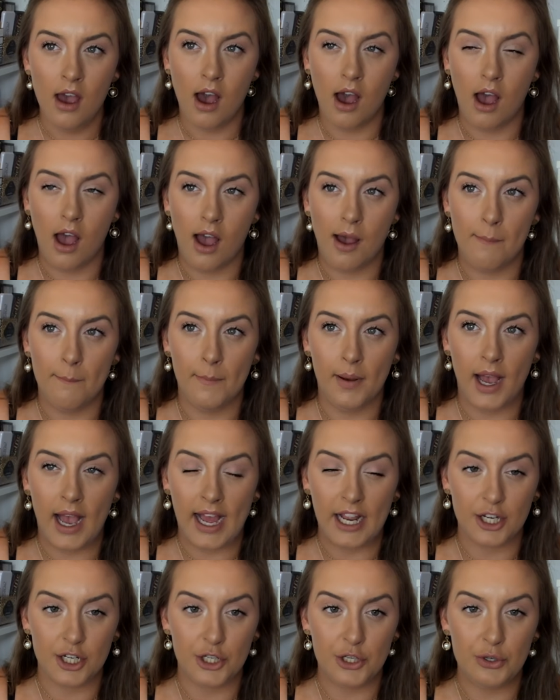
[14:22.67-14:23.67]

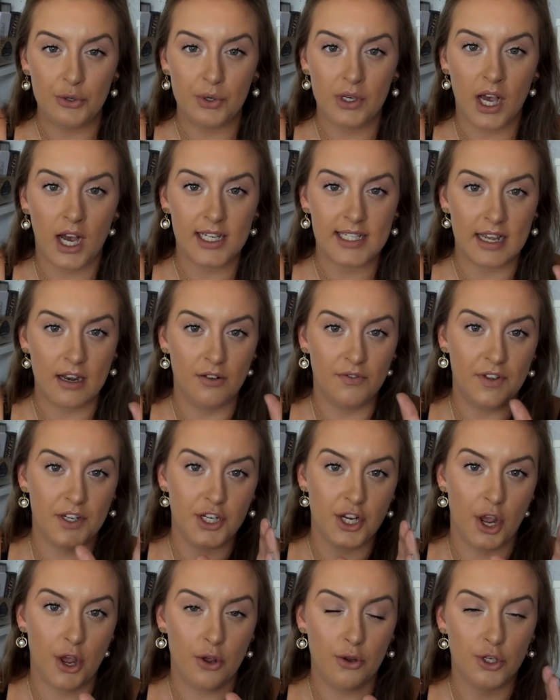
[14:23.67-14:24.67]
and you cut down a
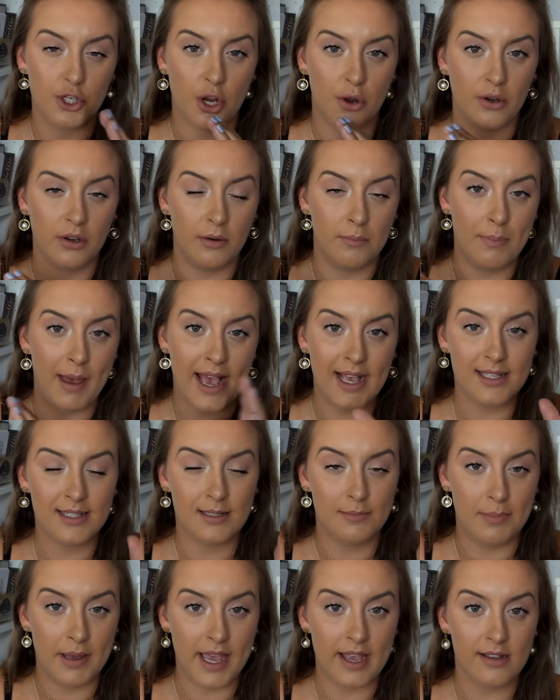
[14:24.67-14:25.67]
video showing the
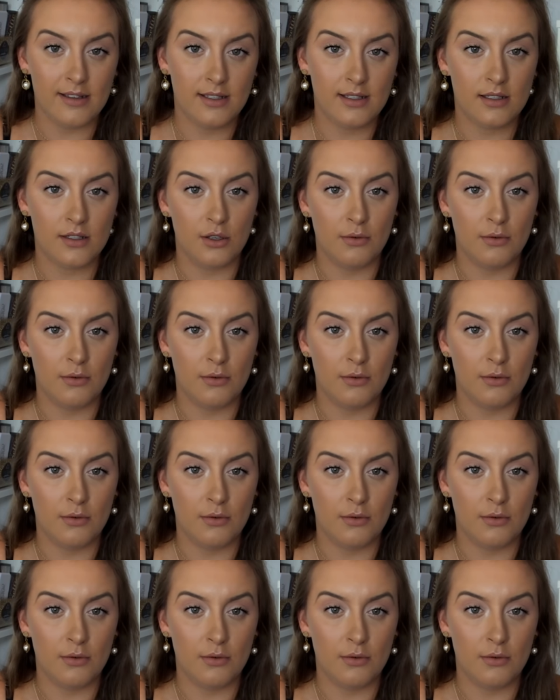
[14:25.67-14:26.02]
best bits.